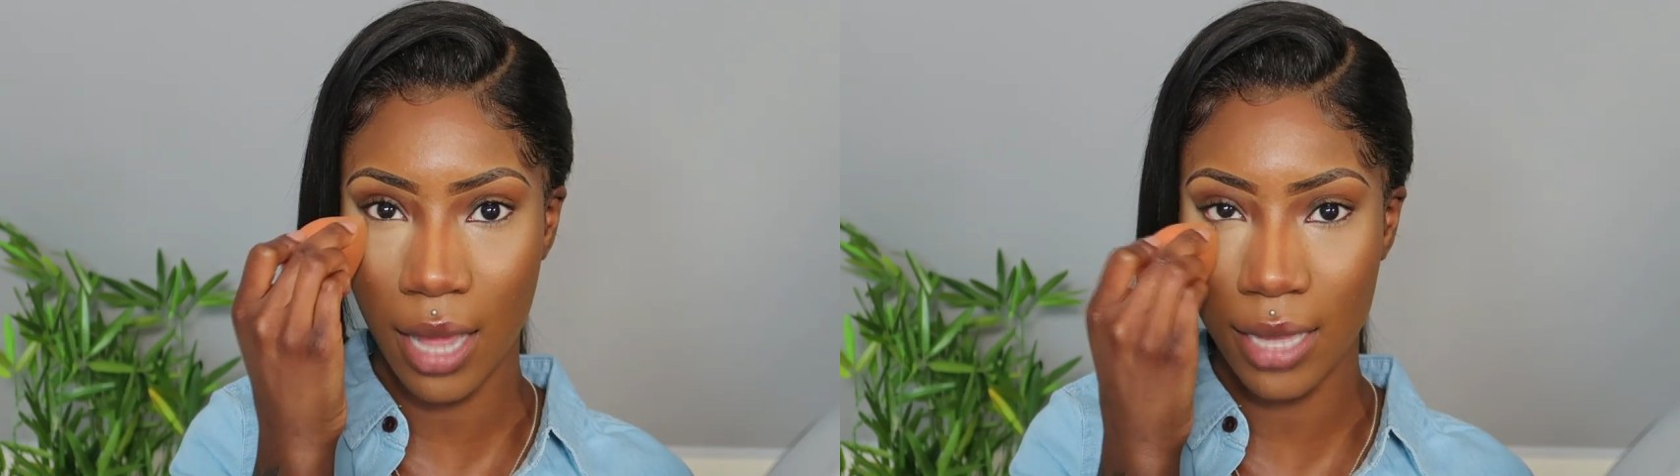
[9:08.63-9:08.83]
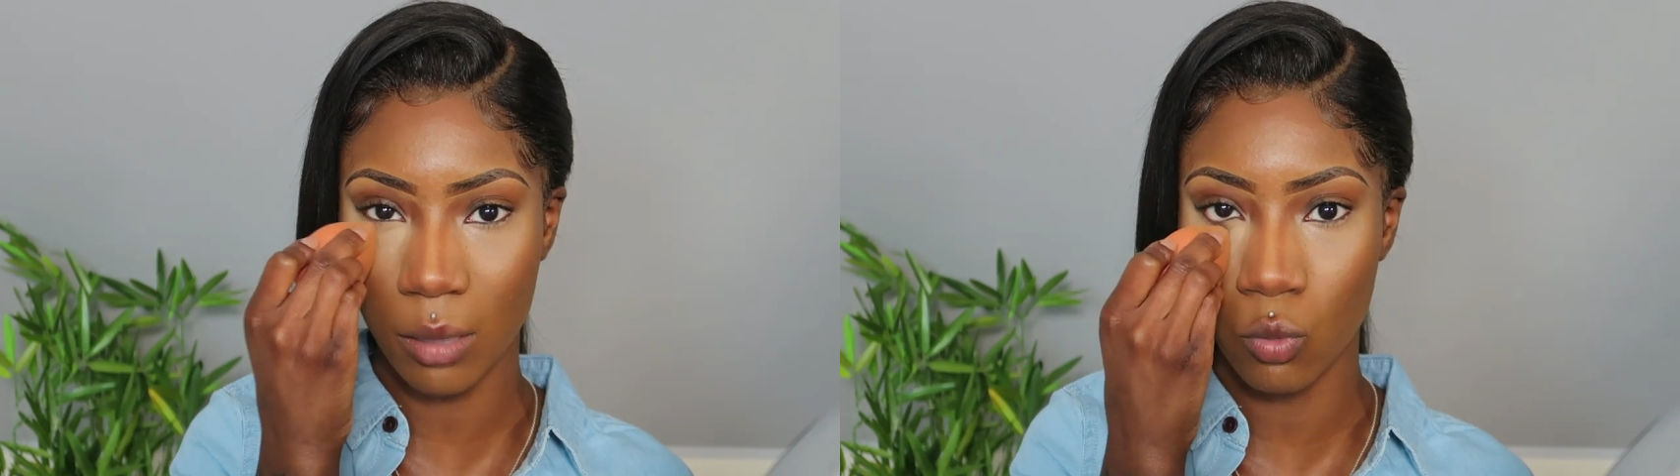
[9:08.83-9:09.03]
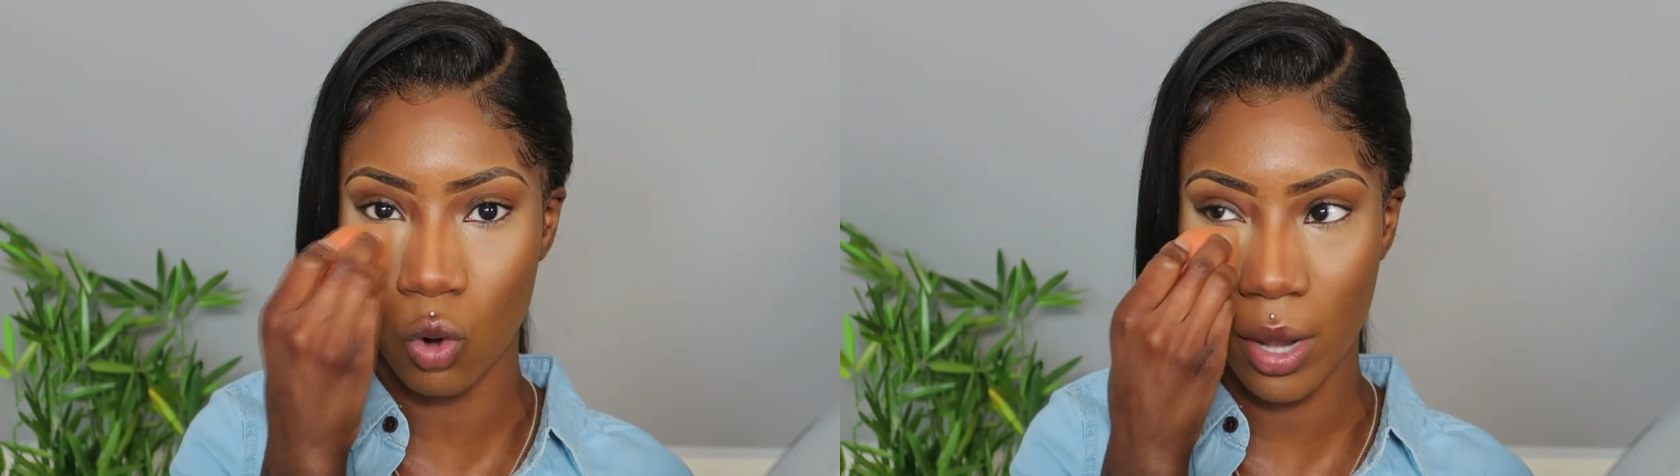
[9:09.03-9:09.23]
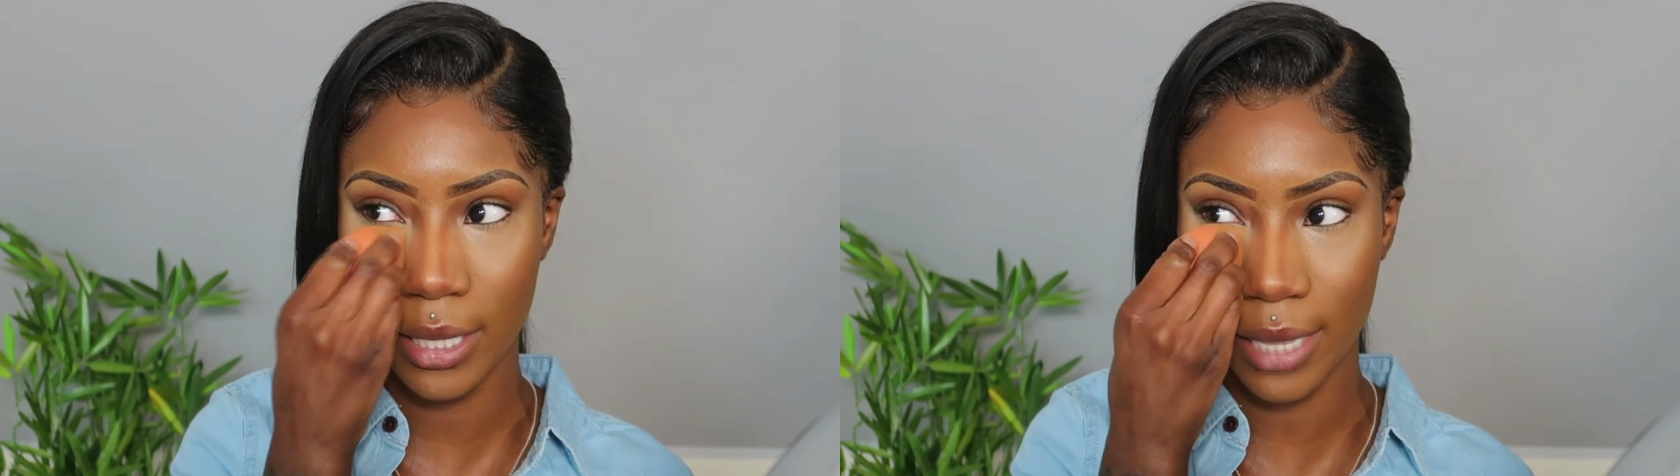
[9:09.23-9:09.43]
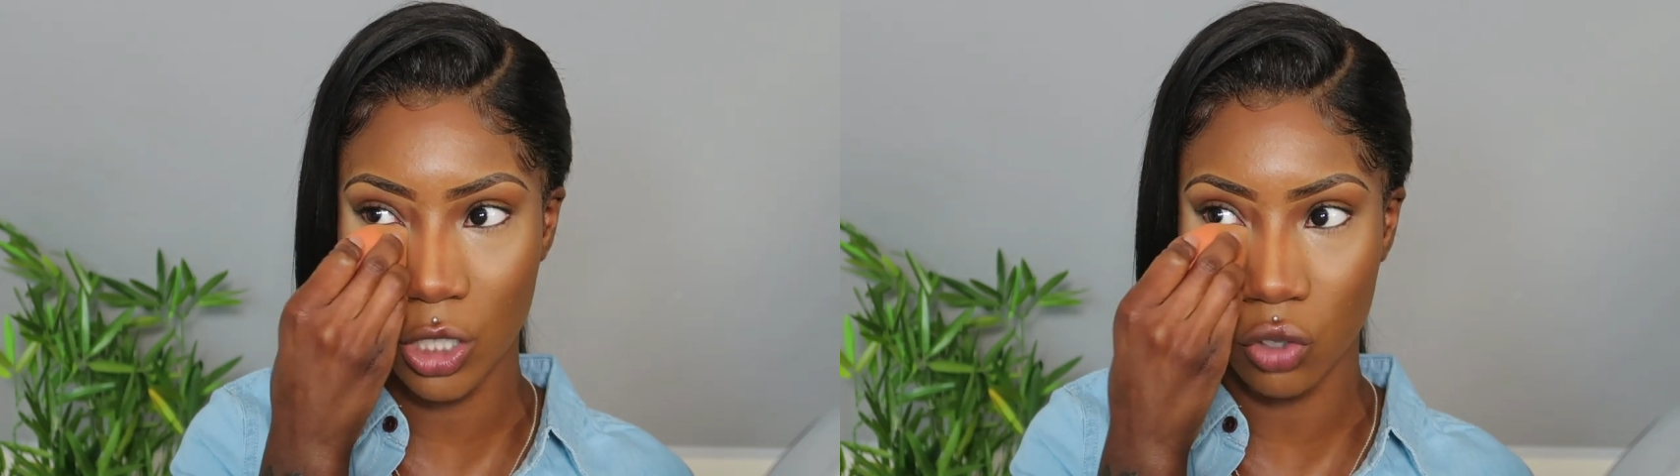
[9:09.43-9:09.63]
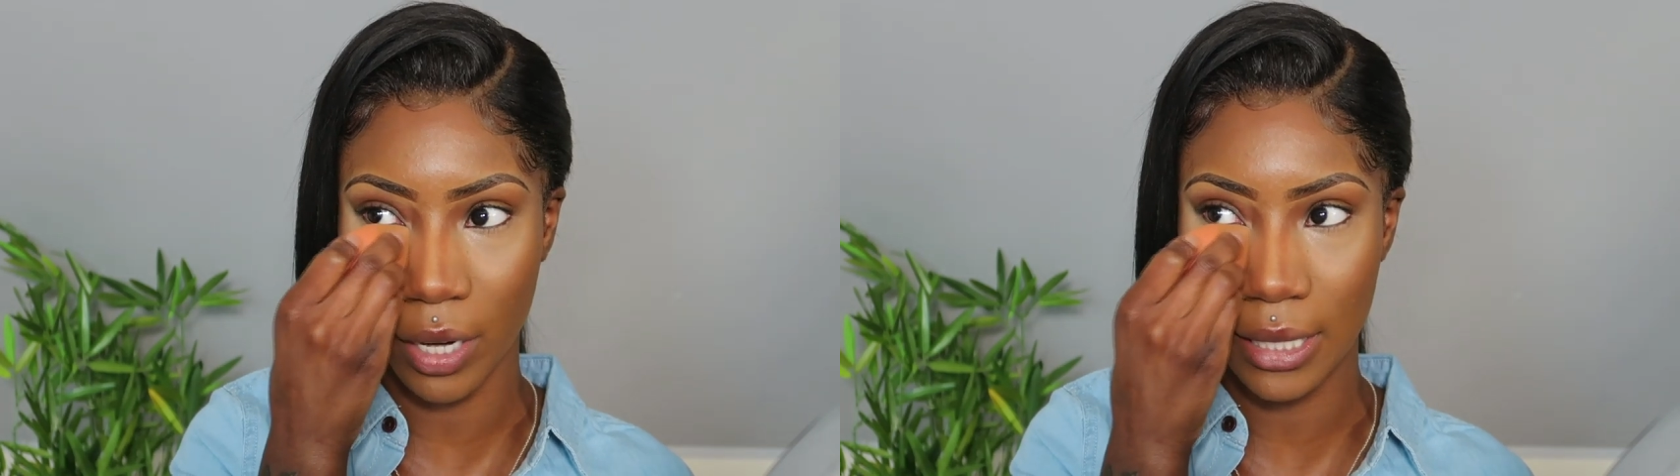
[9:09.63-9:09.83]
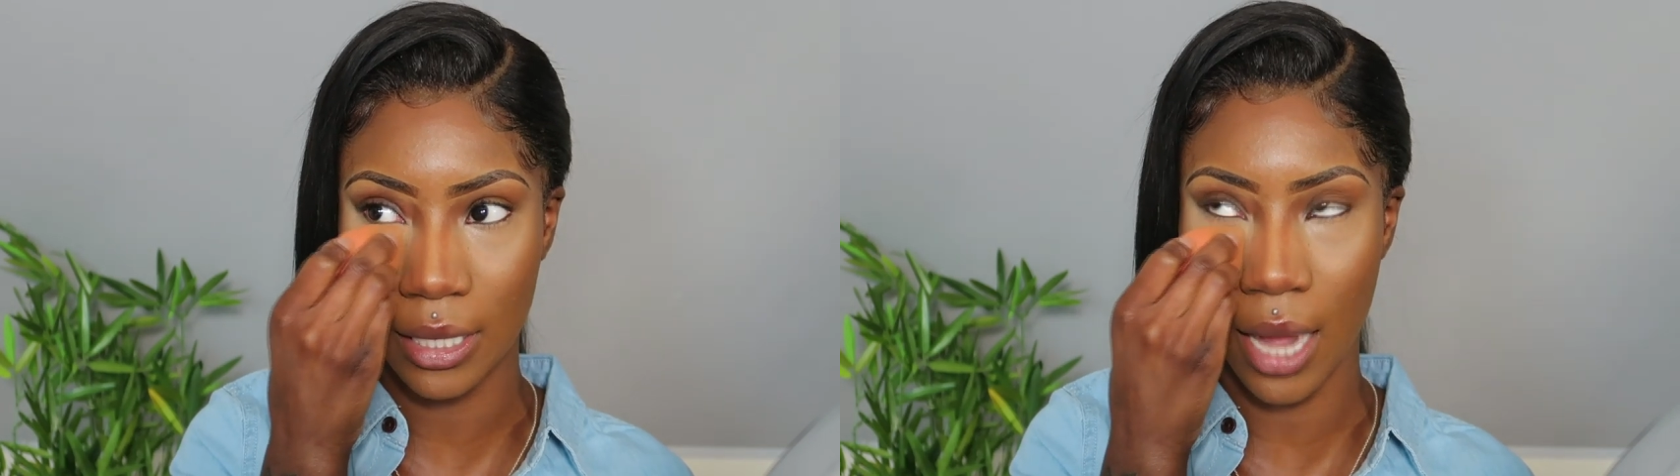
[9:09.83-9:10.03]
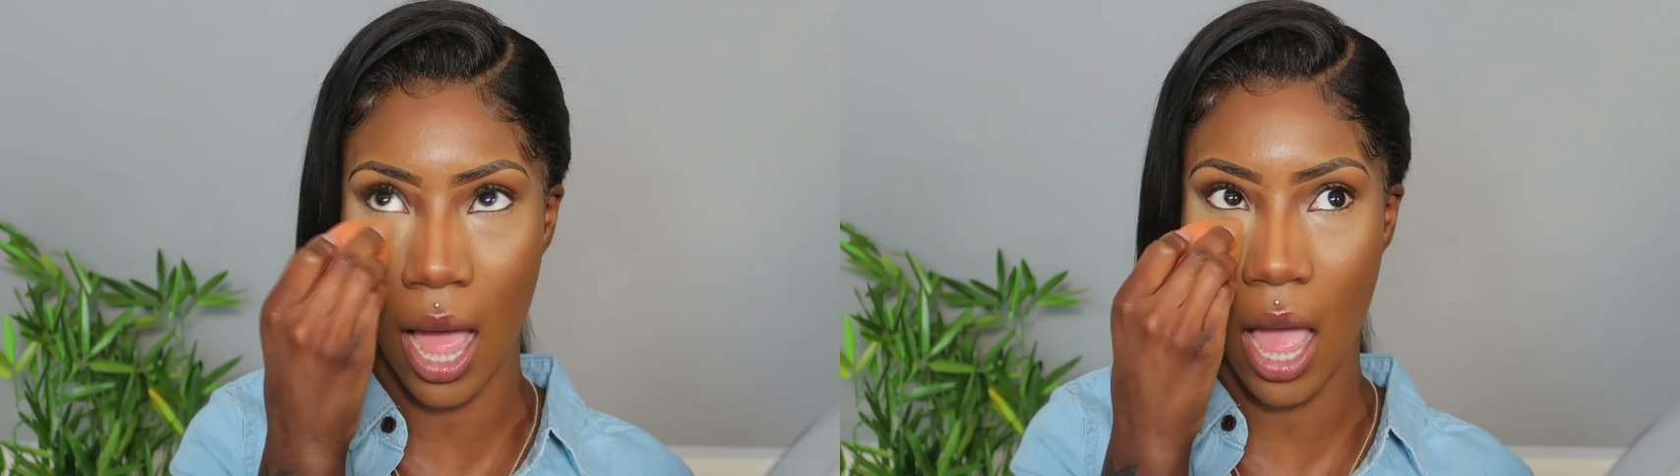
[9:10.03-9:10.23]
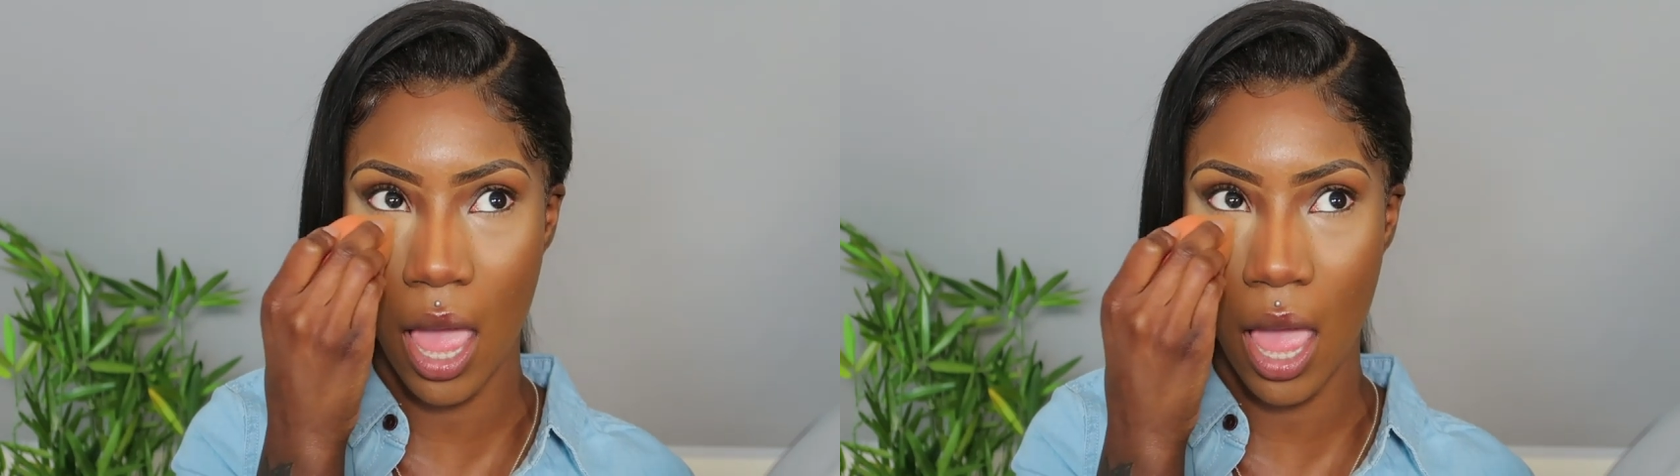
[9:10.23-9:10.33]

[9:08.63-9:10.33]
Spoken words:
Guys, I am not exaggerating.